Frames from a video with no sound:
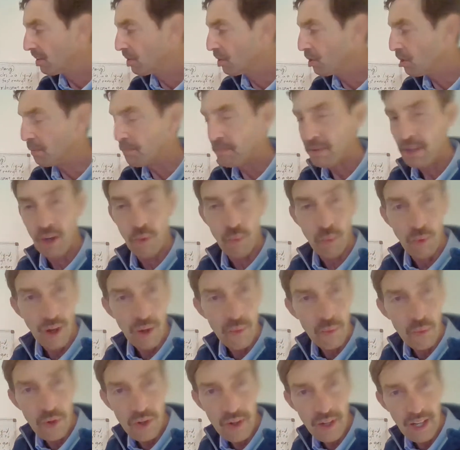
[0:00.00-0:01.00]
Could be a
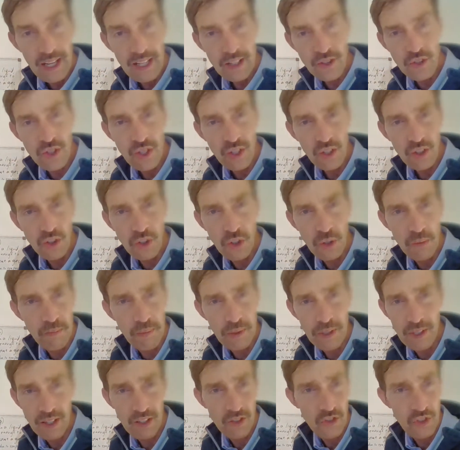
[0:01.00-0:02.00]
one-word answer, it could
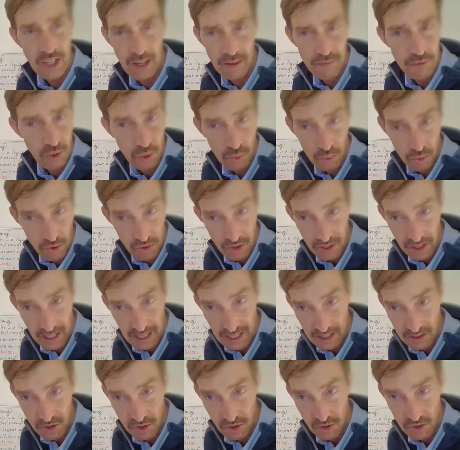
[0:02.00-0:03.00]
be a several-word
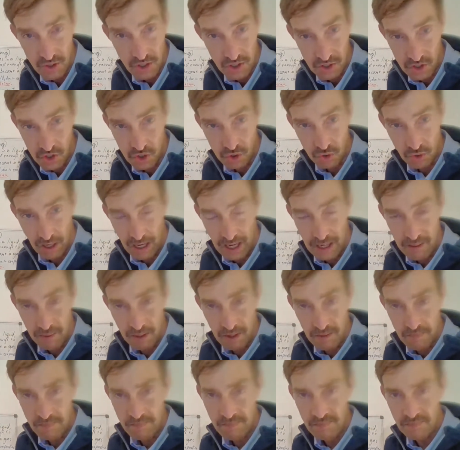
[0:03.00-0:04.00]
answer to describe
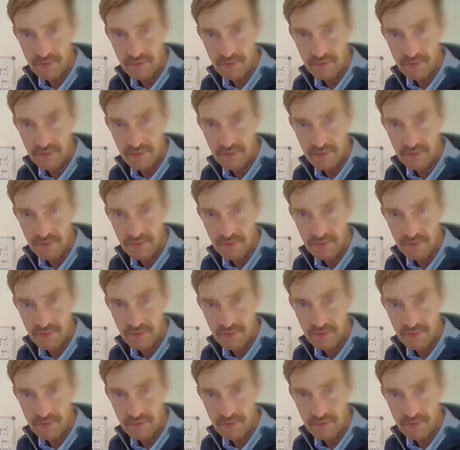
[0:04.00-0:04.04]
it.